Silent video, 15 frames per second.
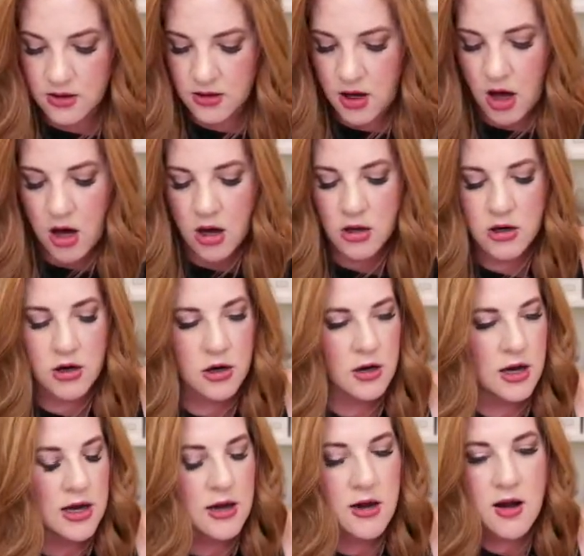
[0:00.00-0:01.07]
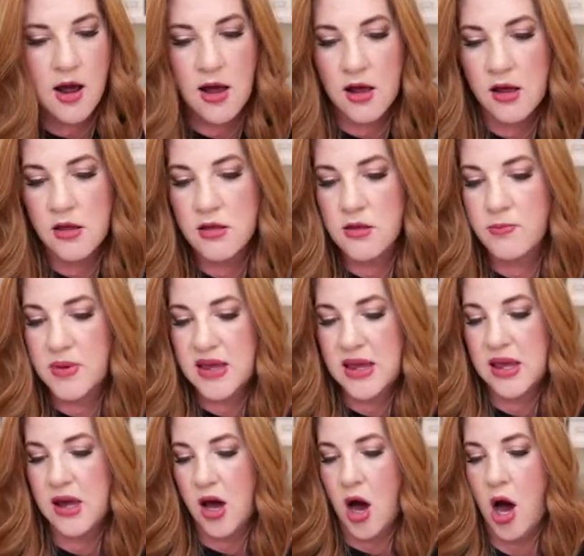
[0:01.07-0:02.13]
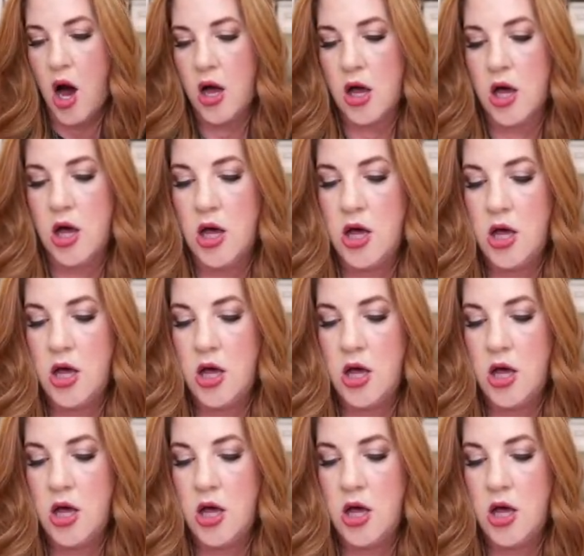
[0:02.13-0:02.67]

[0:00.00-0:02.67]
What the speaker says: Concord and 9th Peacock